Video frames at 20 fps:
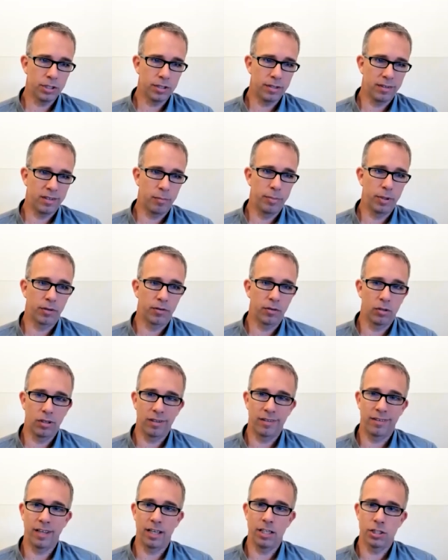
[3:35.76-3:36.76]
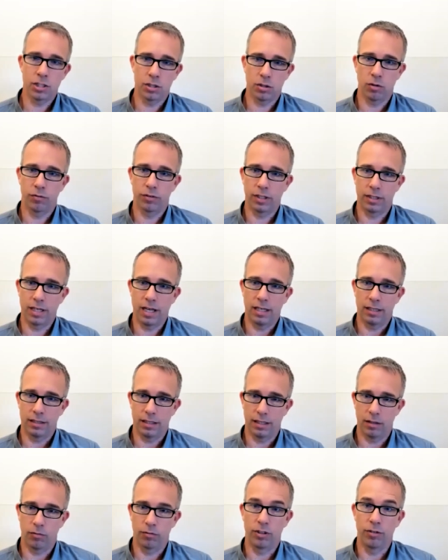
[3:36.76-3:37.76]
is the personalization of the data
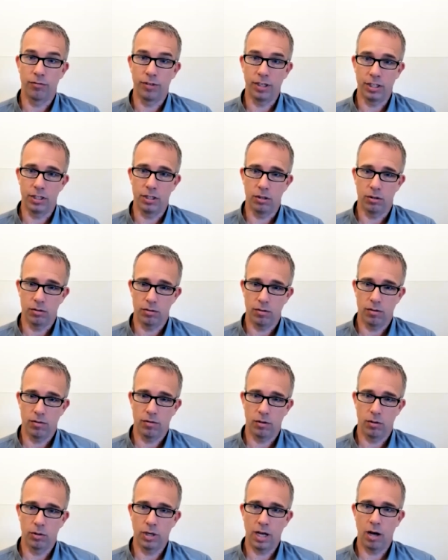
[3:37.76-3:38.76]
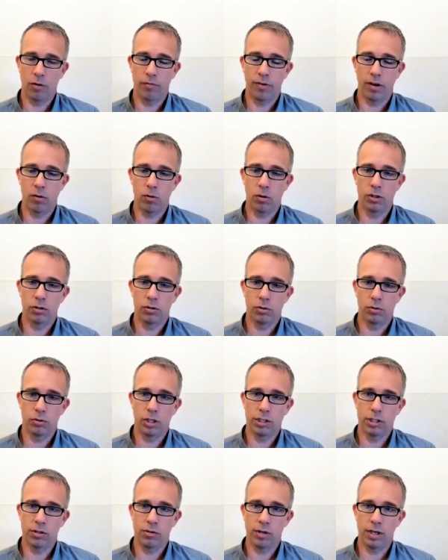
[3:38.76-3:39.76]
of the video so now if i want to
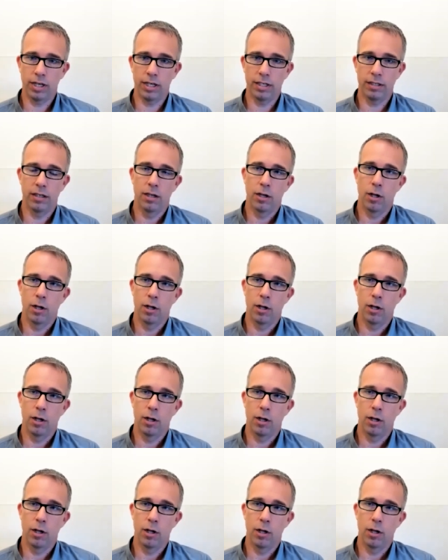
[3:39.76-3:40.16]
generate